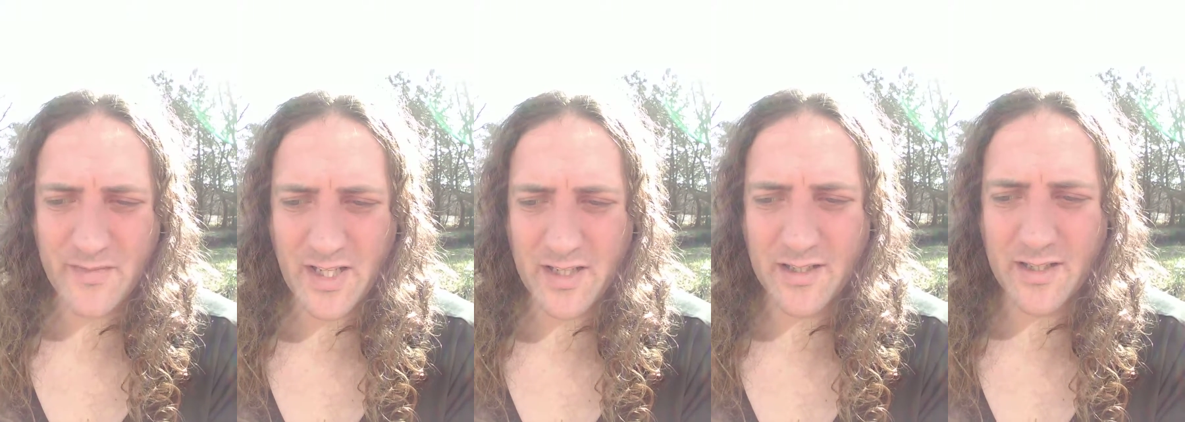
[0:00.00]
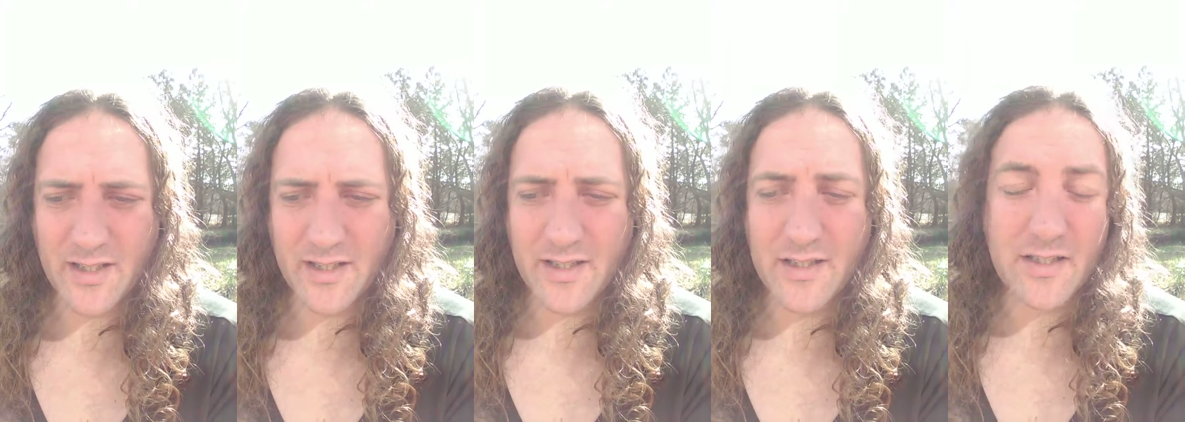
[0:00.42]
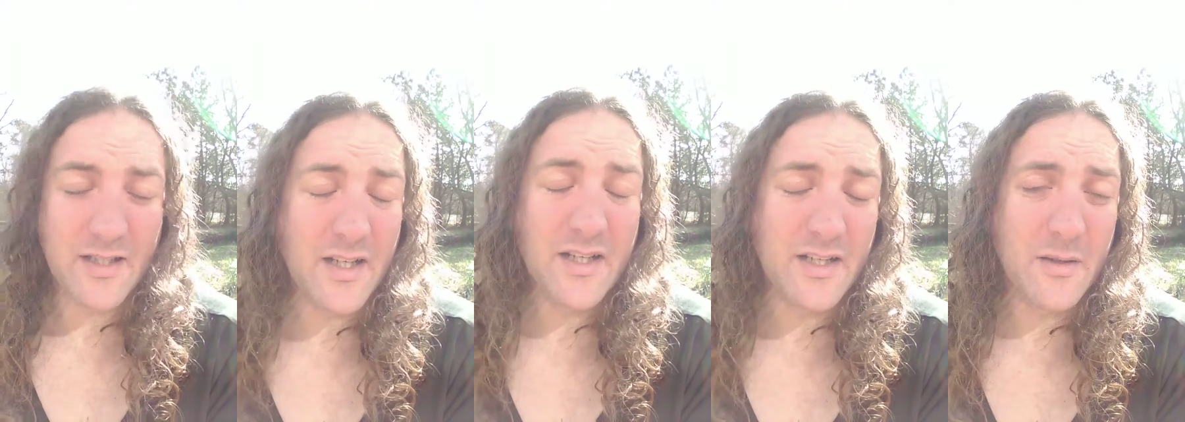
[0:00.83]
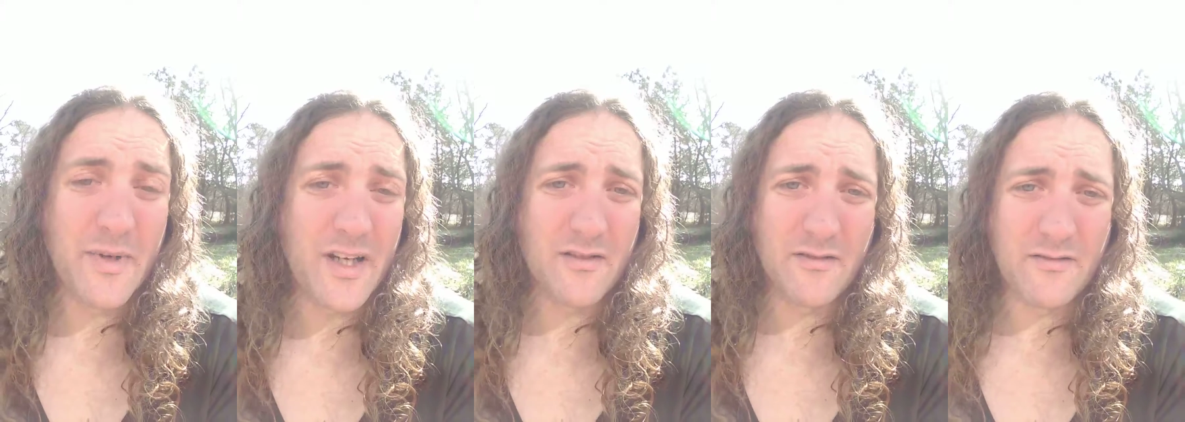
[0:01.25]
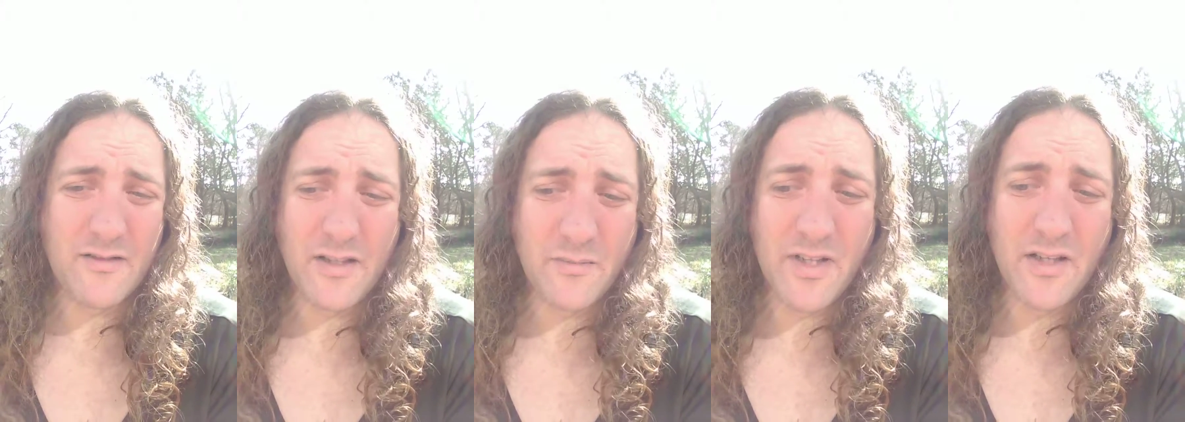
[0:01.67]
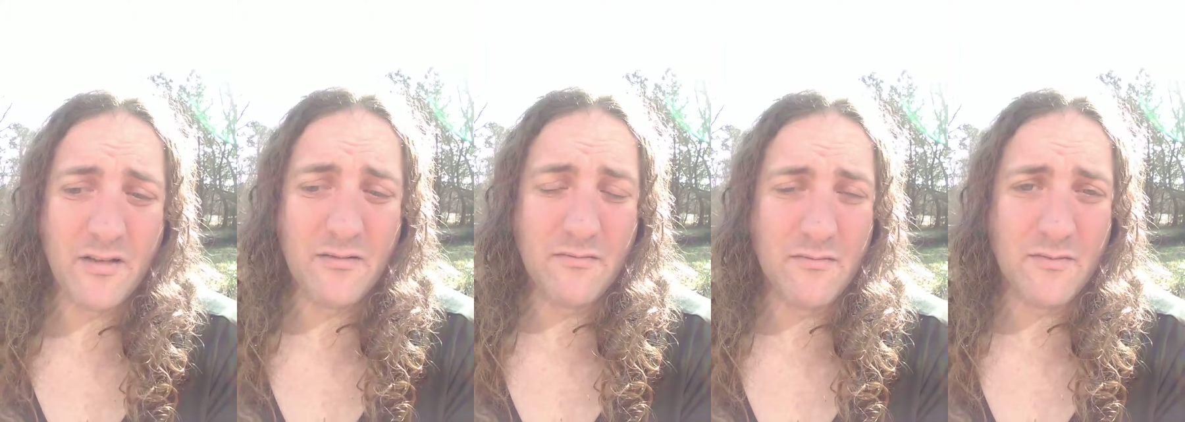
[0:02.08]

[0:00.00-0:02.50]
it's about to be